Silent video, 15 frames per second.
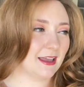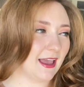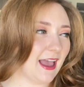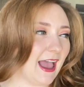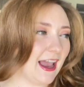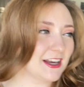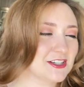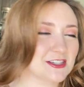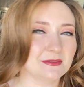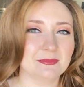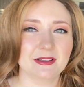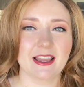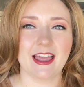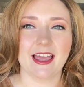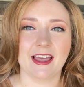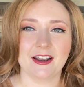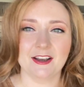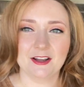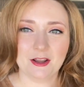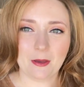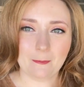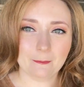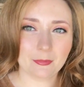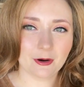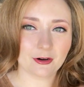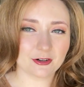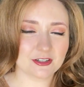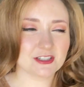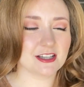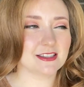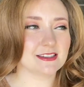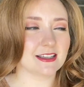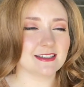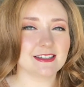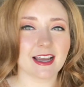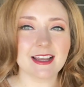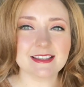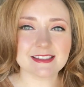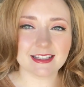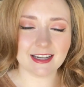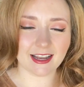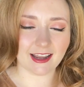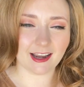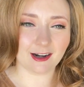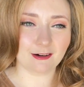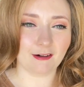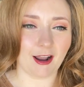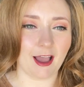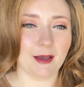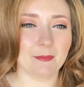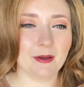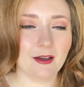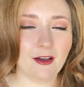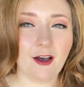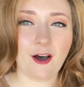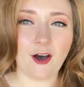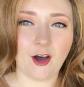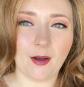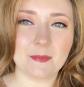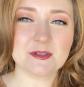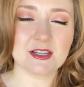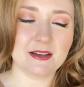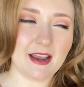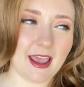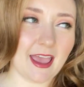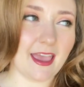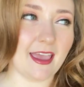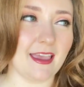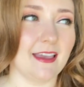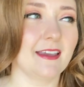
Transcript: Action plan, purchase a Dyson Airwrap option A.